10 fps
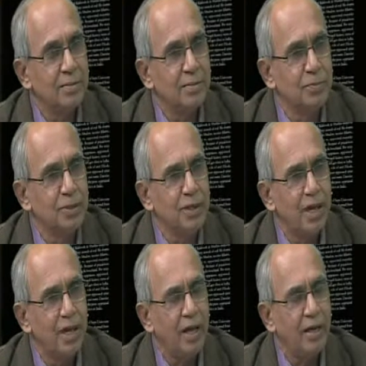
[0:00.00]
we
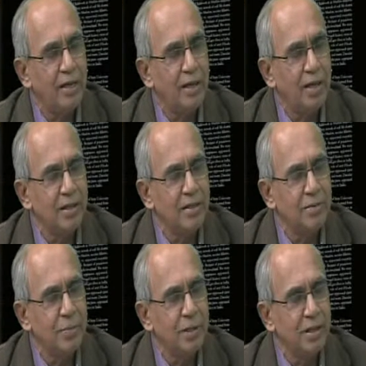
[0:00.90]
had at its
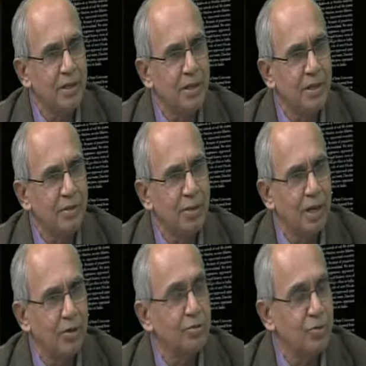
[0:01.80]
peak in our
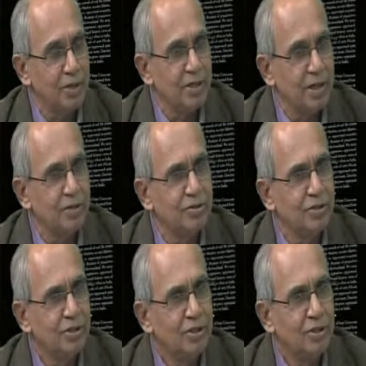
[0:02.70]
house, rented house,
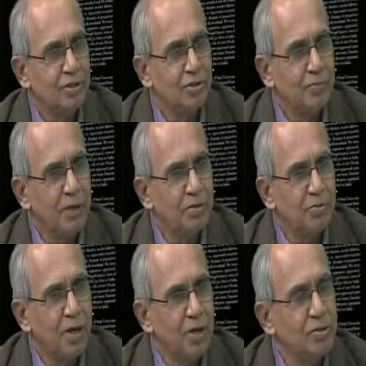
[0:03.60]

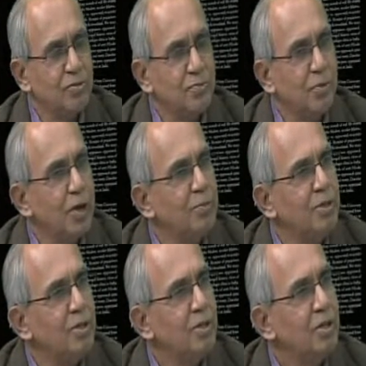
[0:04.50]
3-bedroom house,
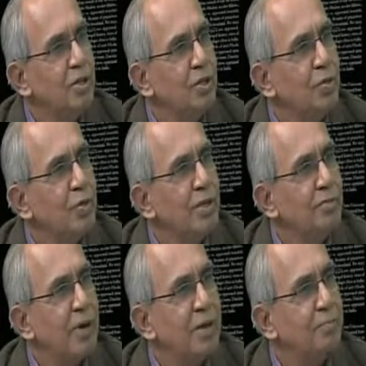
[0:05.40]
probably
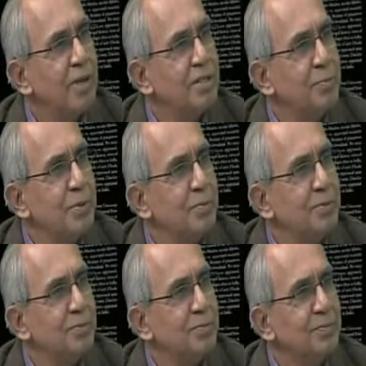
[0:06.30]
25+
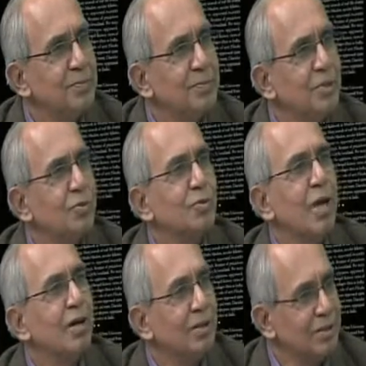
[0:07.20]
people. It was
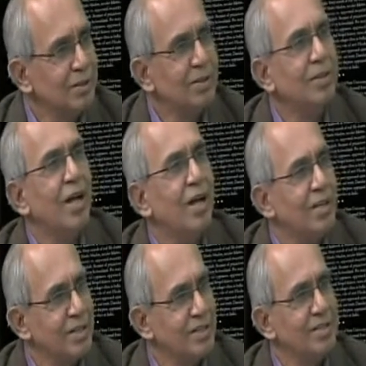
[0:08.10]
uncle,
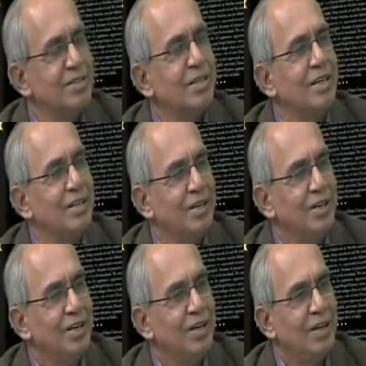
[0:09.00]
aunts, and
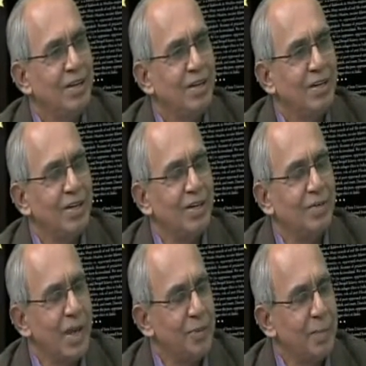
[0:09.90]

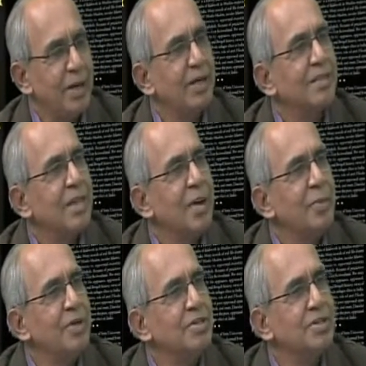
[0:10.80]
grandparents
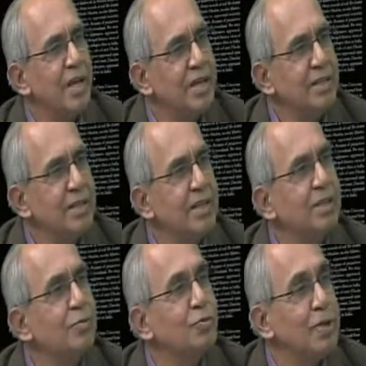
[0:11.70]
coming, staying there,
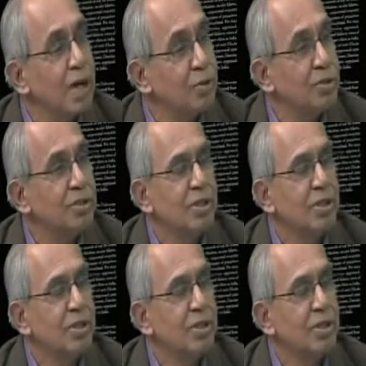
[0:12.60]
and moving out,